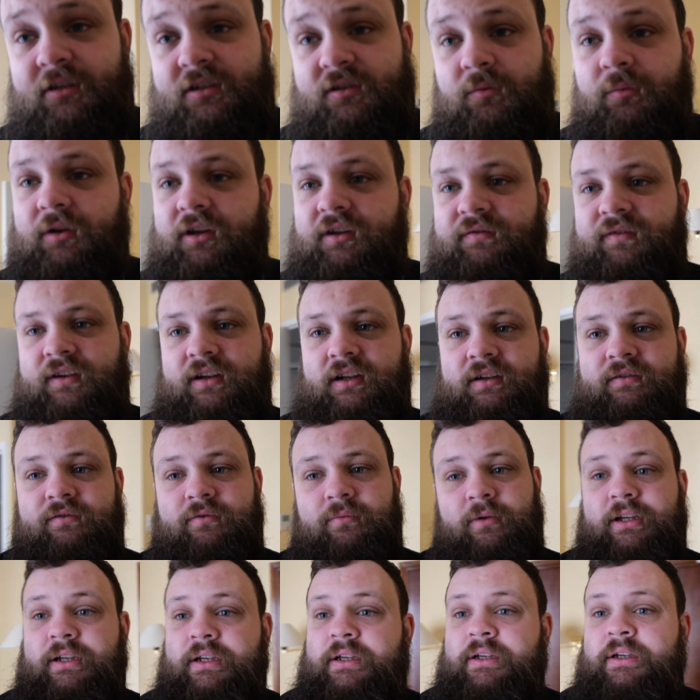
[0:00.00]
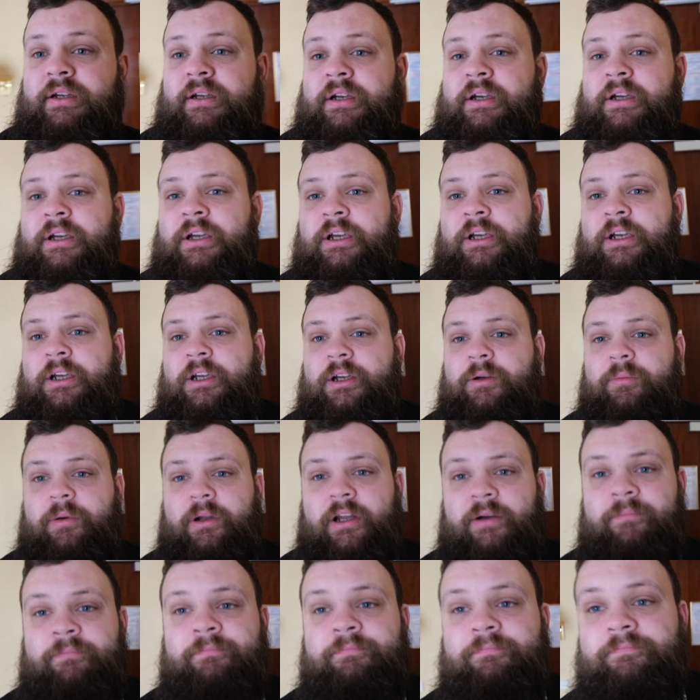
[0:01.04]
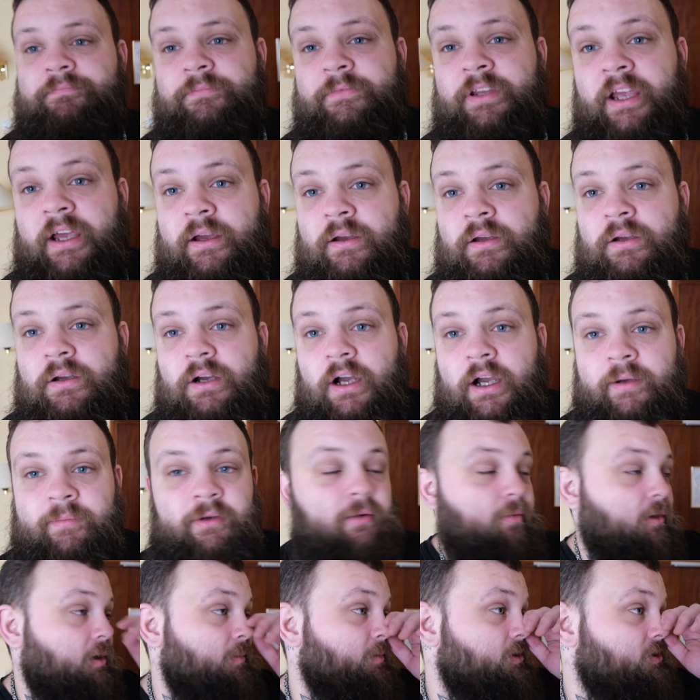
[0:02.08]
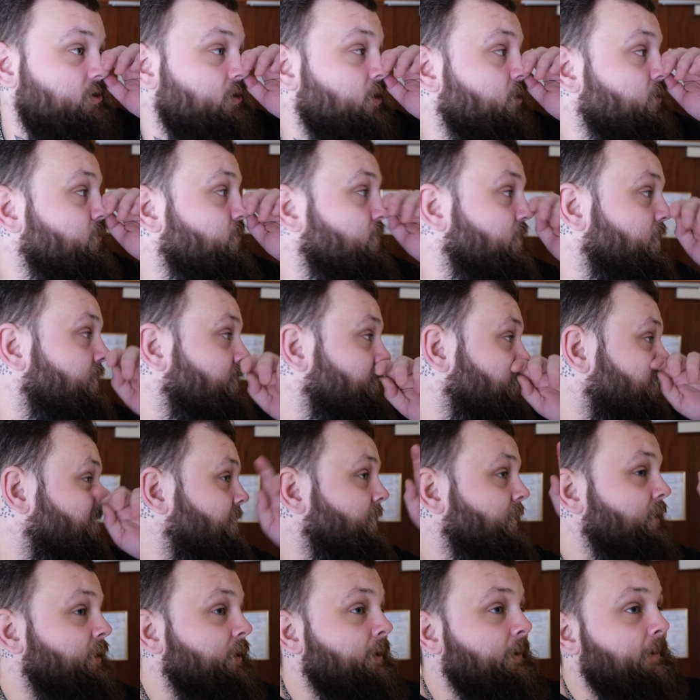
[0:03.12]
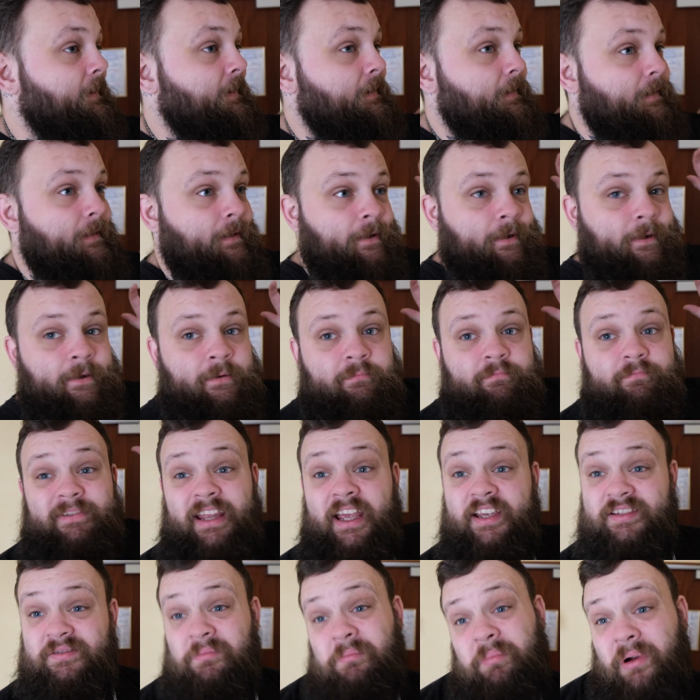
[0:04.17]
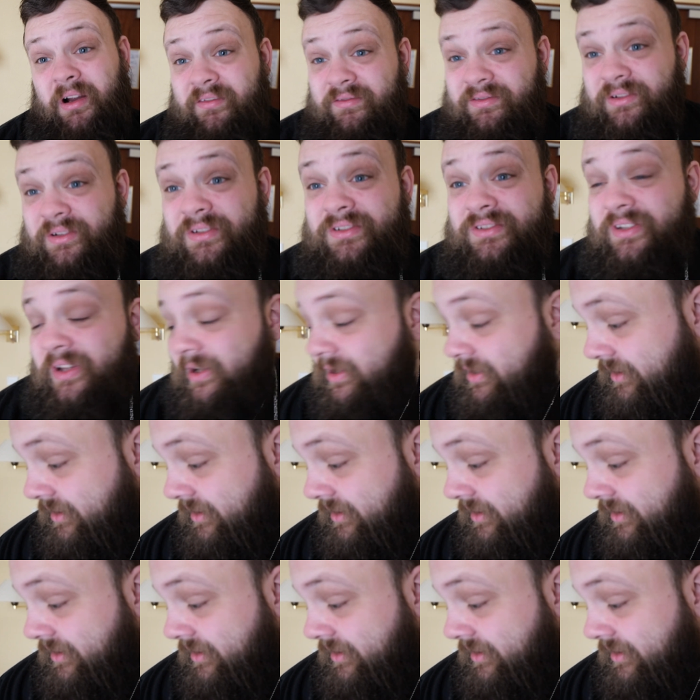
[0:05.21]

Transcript: It's a weird feeling for me. But yeah, I'm gonna pretty much go and get some breakfast.